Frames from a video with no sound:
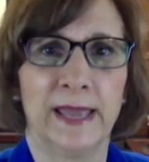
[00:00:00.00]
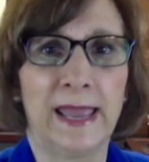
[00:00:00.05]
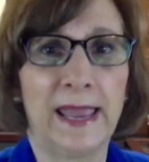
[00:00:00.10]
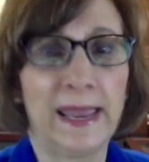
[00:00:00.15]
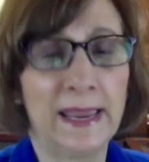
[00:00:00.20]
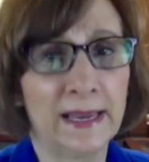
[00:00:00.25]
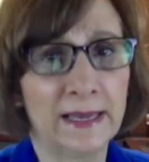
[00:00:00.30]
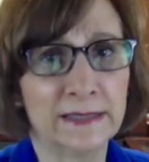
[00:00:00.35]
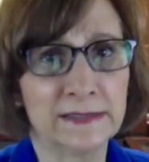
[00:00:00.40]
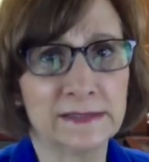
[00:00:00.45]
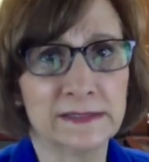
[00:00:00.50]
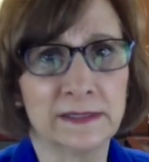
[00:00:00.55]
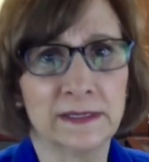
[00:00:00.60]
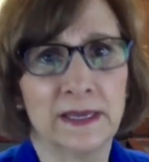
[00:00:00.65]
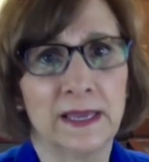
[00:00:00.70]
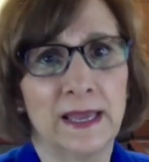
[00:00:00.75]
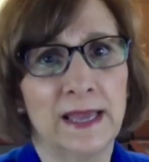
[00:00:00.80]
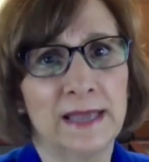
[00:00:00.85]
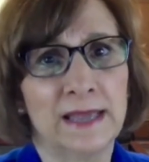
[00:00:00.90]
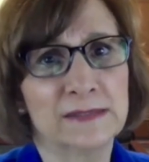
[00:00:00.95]
Okay. And
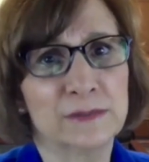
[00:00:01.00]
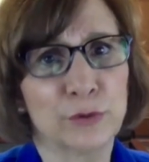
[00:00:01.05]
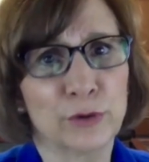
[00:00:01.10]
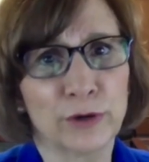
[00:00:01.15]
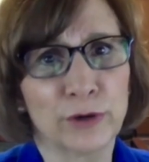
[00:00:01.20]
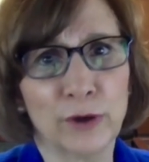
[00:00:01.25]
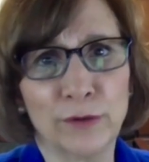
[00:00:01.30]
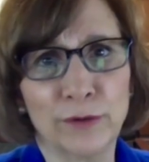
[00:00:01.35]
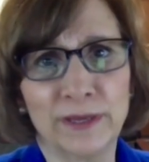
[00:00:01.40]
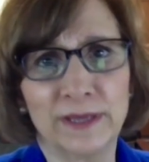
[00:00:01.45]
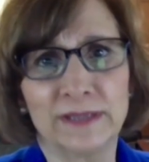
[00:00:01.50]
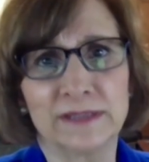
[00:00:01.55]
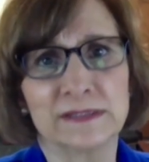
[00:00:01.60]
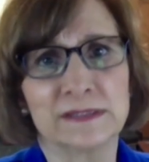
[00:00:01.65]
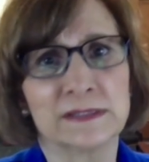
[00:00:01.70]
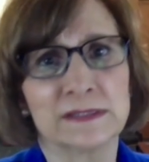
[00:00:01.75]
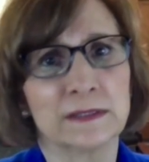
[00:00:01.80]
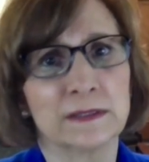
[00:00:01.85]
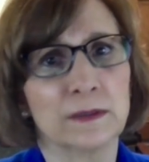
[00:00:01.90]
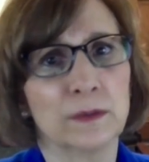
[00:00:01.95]

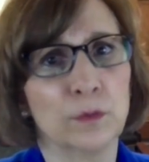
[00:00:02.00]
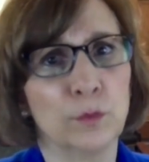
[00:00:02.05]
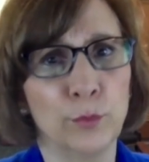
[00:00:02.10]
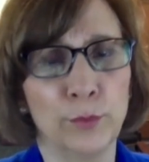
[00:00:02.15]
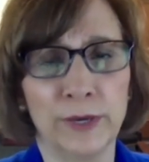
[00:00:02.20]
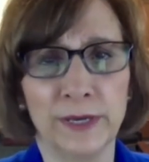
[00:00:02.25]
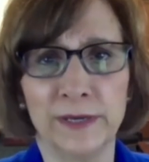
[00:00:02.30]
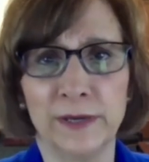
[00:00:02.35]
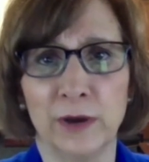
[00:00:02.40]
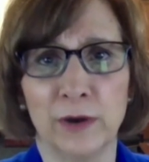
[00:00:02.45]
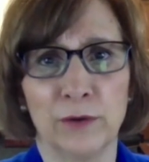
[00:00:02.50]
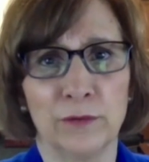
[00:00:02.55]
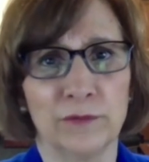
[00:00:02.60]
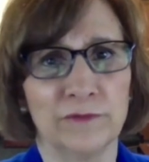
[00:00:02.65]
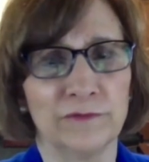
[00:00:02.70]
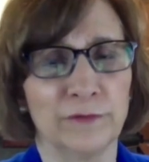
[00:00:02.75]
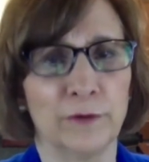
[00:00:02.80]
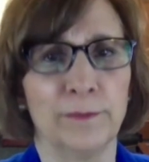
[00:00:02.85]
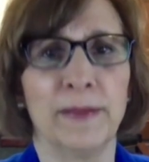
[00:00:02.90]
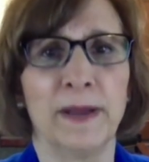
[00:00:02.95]
Oregonians, we know
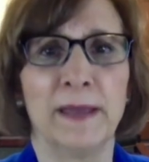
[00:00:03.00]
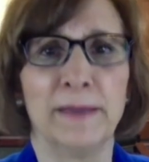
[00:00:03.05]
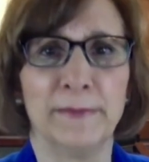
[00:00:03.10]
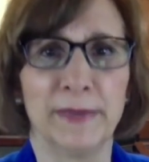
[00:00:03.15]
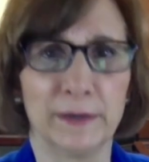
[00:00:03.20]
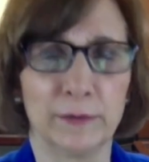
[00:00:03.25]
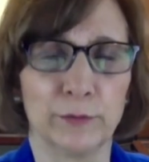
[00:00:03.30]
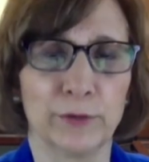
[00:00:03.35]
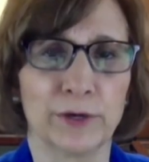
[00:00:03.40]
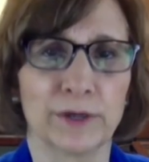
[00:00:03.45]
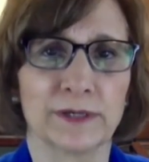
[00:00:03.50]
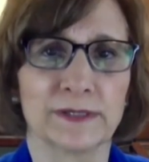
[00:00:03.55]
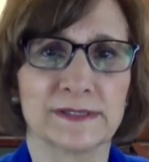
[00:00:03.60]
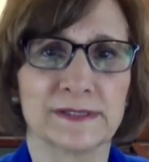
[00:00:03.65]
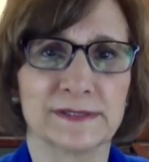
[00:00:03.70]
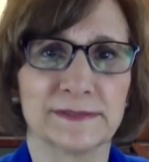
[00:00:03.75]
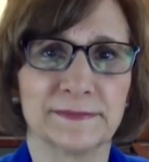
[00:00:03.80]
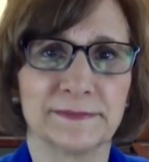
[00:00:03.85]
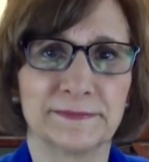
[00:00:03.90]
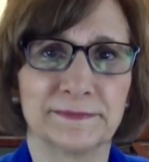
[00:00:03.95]
vote by mail works.